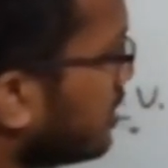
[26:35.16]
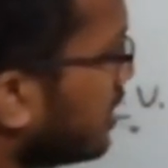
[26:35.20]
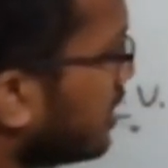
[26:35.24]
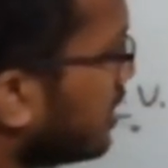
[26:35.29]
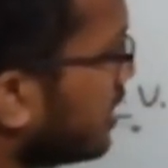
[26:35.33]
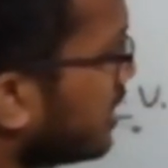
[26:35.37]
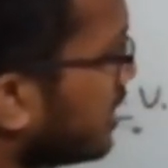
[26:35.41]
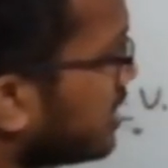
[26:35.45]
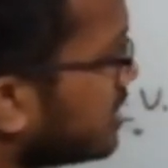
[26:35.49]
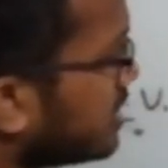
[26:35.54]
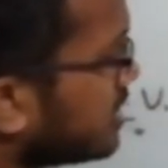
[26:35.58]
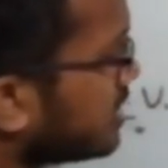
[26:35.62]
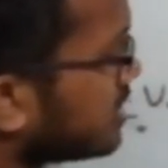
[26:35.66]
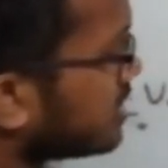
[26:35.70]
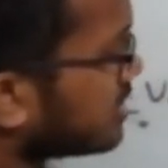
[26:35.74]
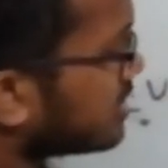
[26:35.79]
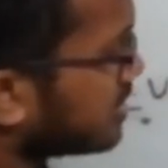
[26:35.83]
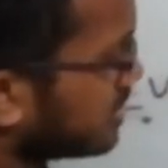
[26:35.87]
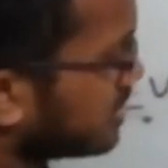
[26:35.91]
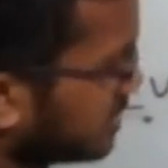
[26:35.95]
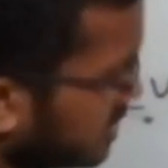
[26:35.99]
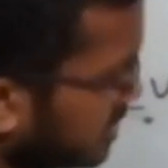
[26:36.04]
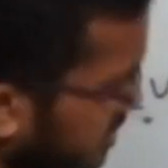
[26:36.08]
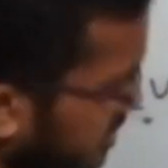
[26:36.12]
energy
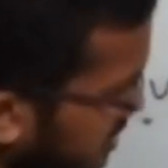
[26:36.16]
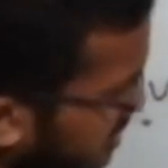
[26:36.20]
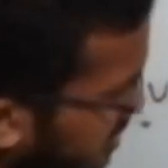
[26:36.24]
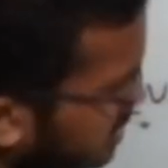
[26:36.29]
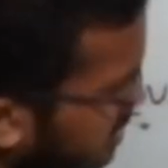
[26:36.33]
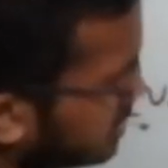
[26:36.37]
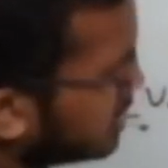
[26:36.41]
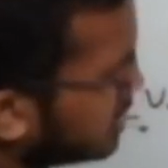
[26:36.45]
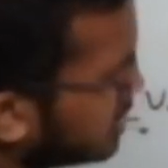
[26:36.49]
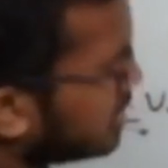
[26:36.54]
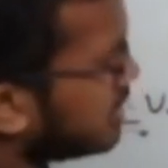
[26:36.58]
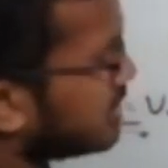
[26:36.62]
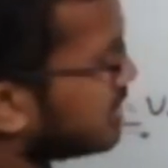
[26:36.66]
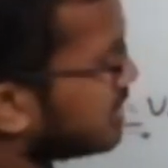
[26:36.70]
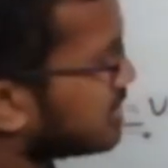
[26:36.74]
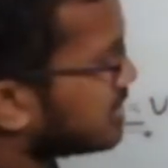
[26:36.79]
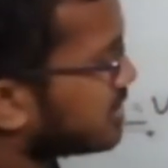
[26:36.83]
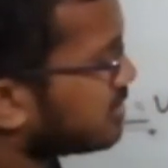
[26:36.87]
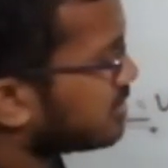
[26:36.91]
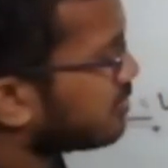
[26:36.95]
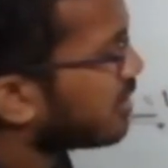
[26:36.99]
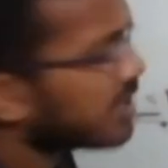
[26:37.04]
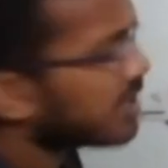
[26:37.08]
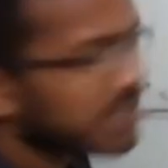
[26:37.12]
is
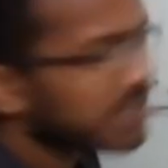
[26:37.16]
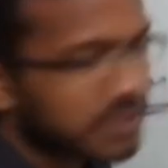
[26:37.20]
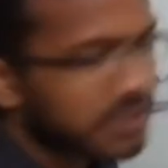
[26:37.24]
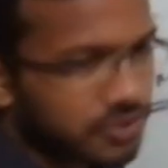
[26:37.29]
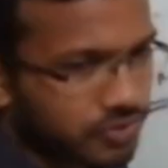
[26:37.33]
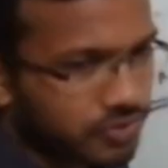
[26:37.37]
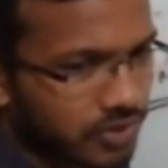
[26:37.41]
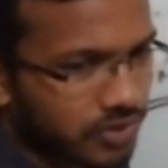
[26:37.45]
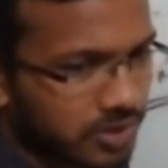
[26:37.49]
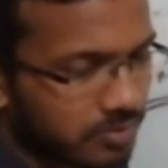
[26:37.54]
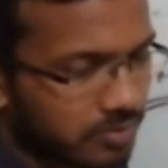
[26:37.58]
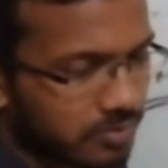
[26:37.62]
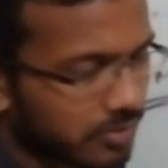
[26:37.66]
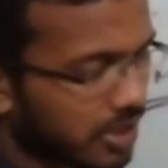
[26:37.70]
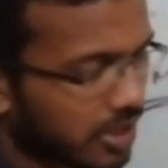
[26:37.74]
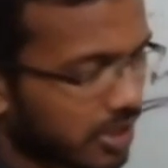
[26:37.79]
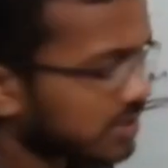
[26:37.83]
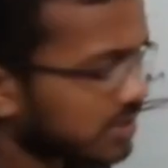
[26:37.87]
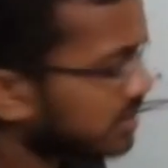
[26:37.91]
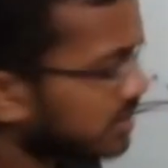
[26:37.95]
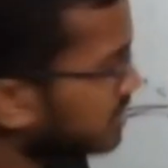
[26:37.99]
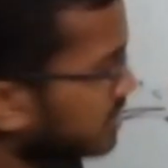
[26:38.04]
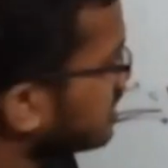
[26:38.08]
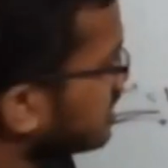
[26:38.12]
released by destroying
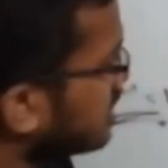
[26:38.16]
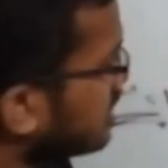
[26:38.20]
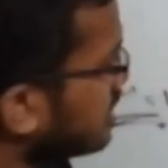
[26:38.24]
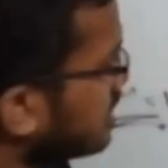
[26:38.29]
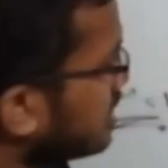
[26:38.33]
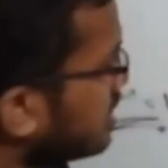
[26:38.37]
mass.